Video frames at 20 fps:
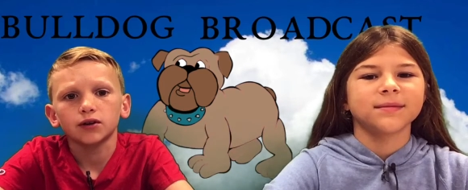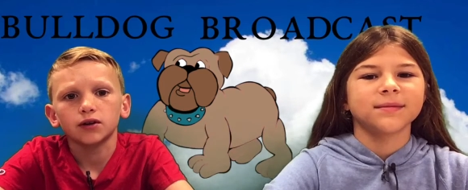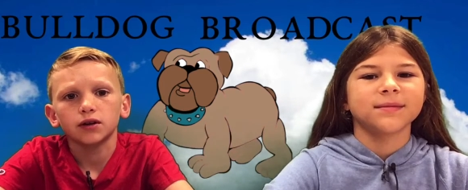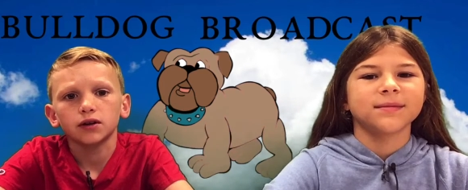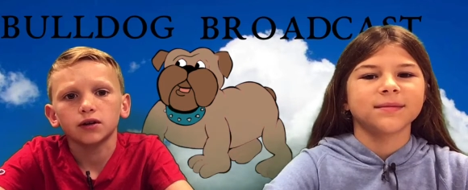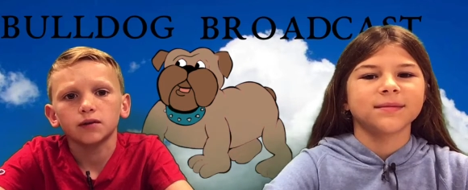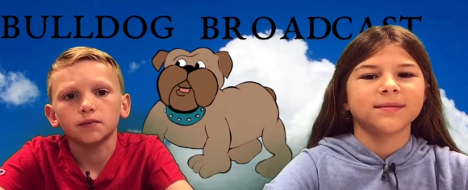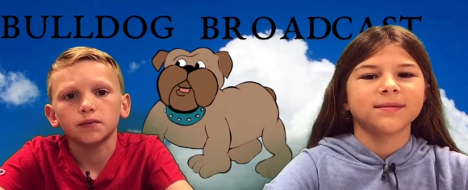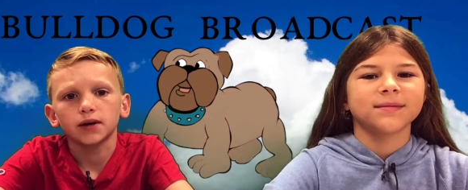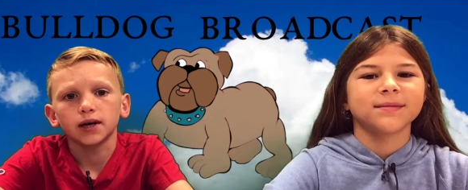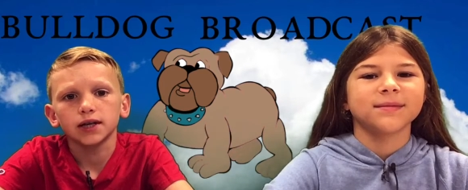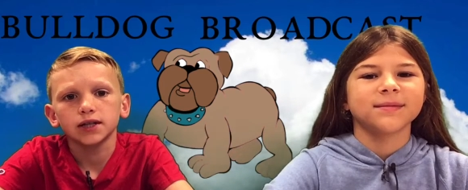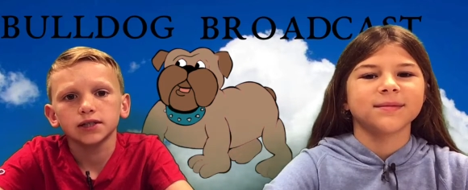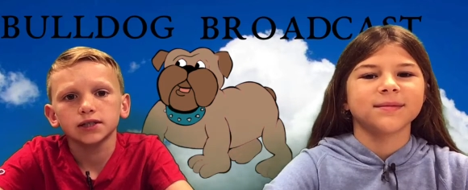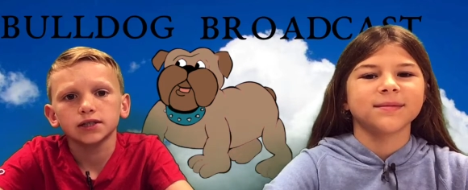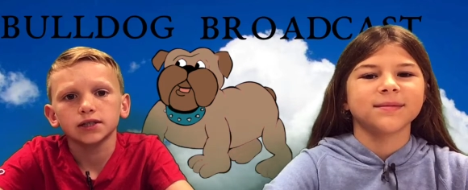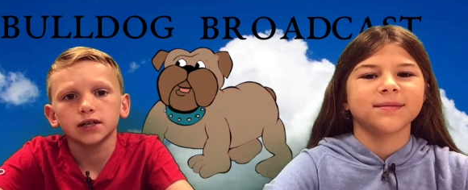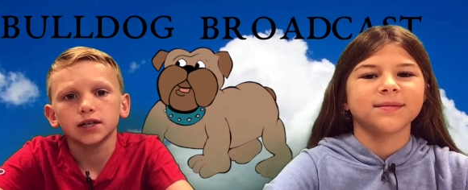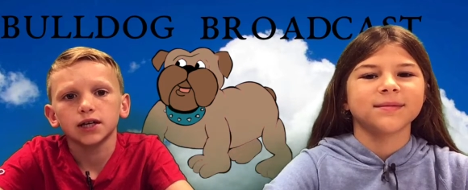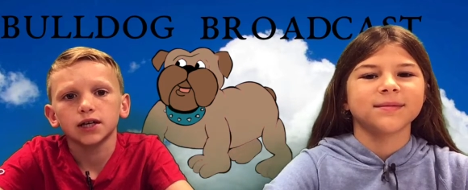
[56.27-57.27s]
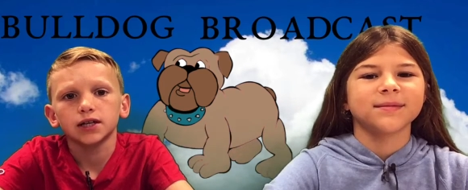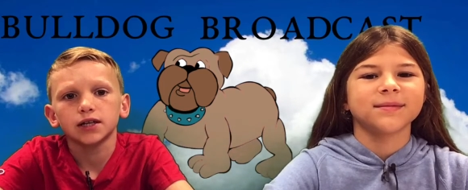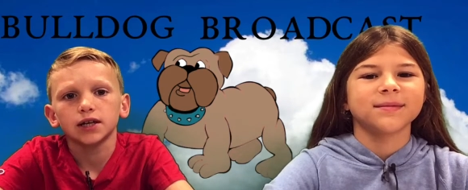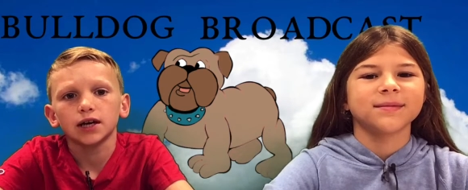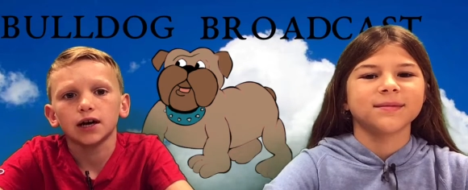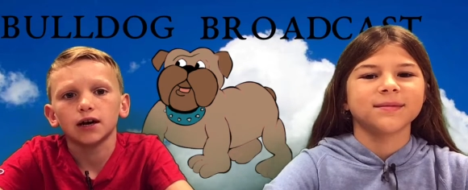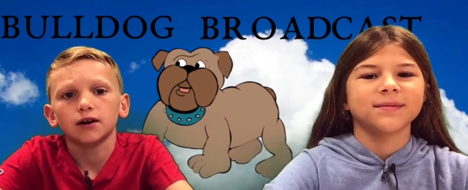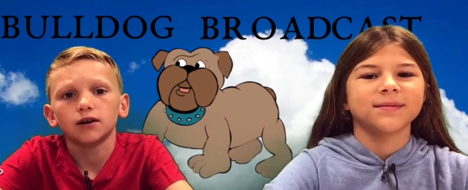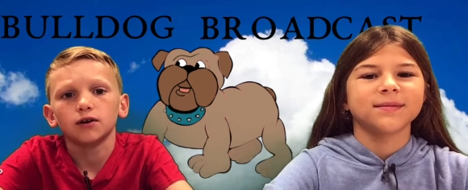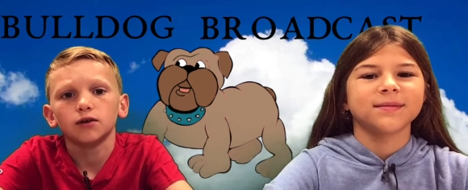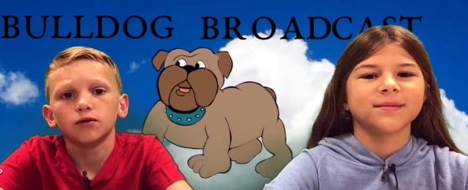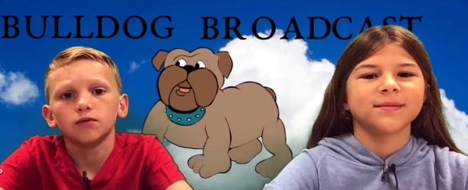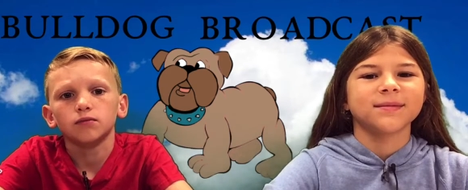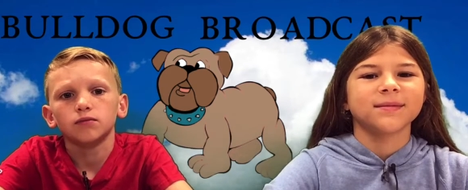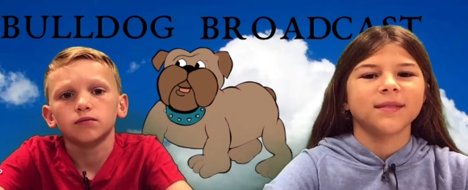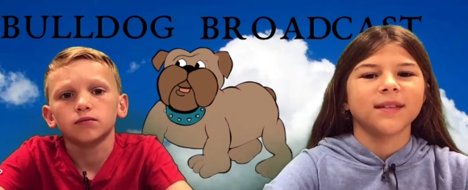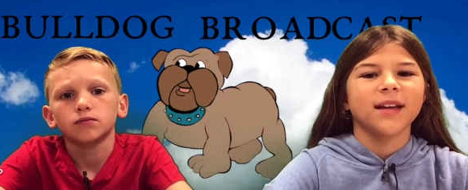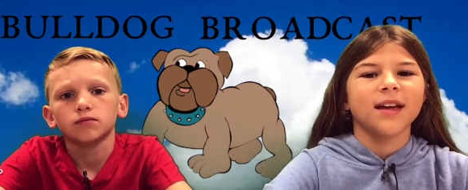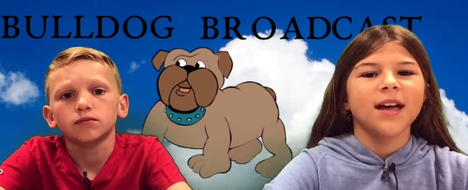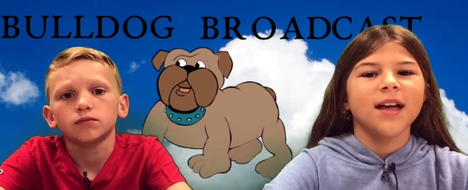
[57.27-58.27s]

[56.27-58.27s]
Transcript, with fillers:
Speaker 1: on the bus, and at home.